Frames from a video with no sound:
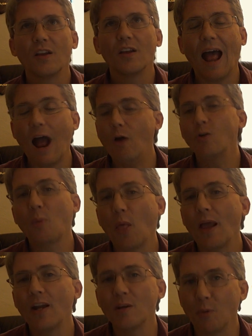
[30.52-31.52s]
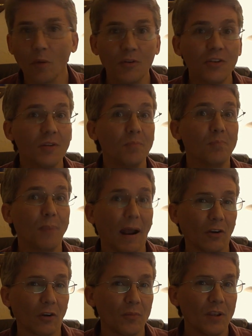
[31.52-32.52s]
how to play diplomacy
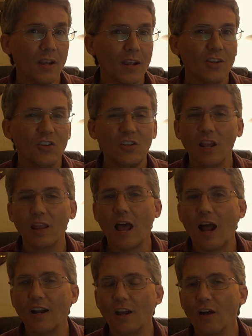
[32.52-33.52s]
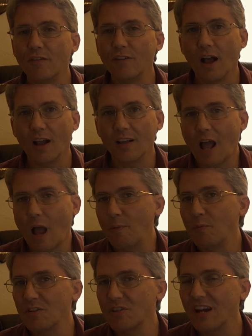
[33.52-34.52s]
better. You see a lot of uh,
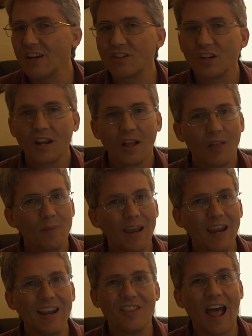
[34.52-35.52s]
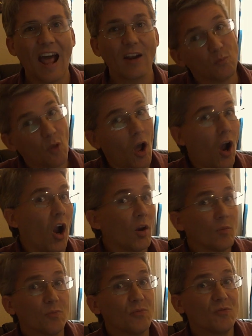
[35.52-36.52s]
common mistakes made that
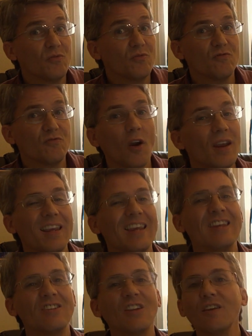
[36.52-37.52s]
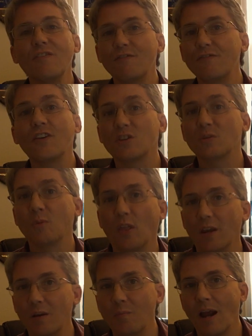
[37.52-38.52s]
are very easily
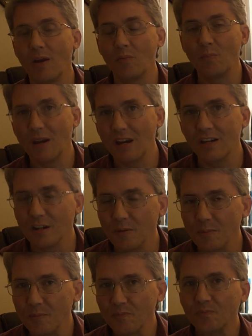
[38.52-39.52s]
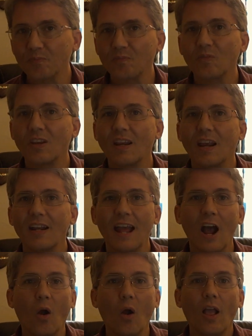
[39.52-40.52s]
fixable, in my opinion.
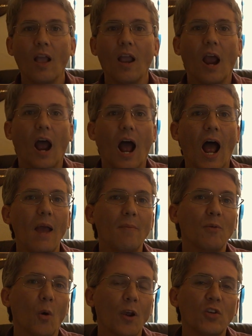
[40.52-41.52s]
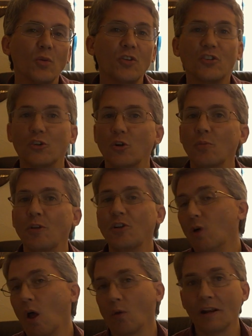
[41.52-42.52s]
Now, I'm going to assume that
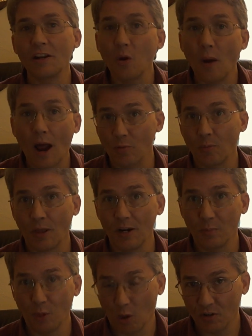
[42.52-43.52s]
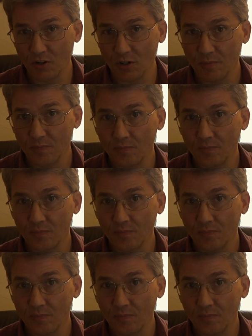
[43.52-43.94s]
you already know how to play diplomacy,